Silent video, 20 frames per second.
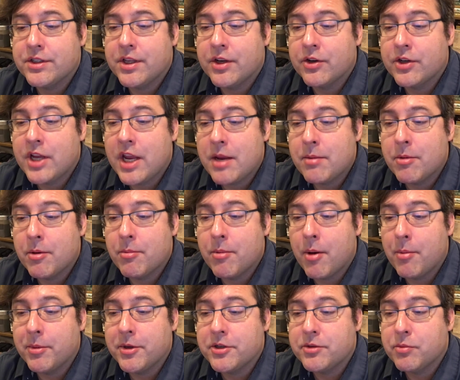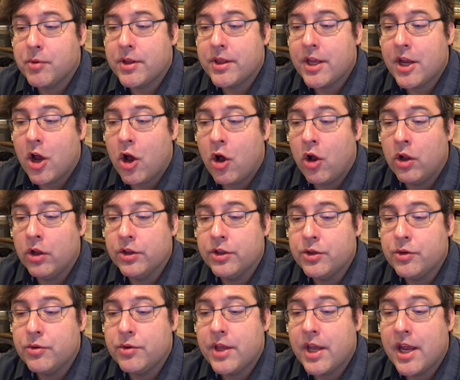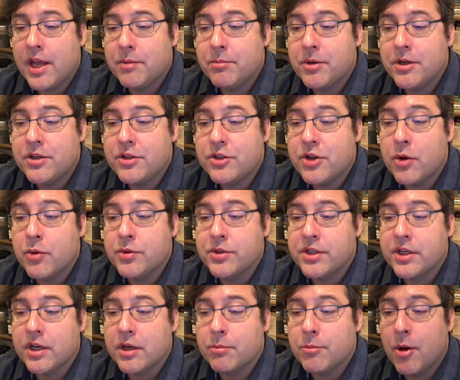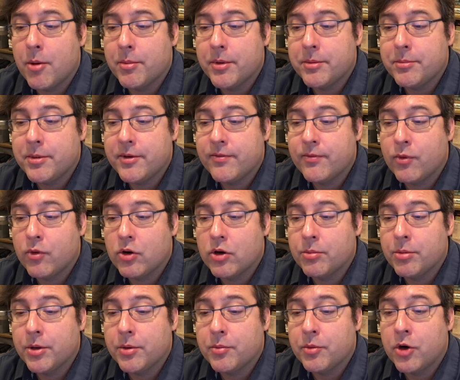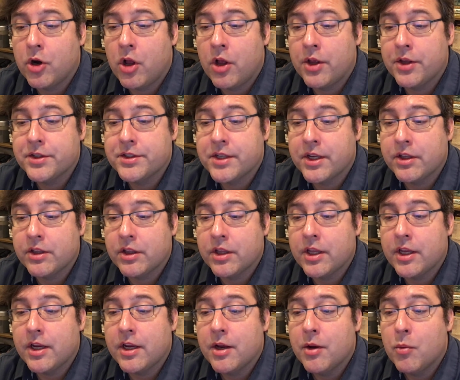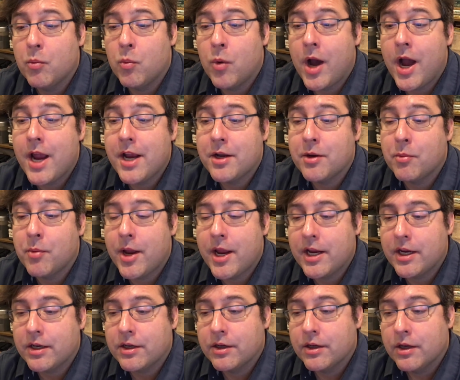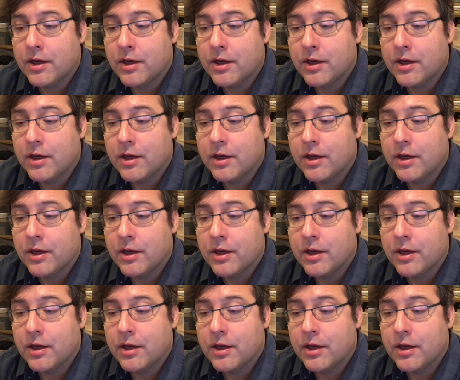there came a moment when they all knew they had been dozing a moment before, but were all suddenly wide awake.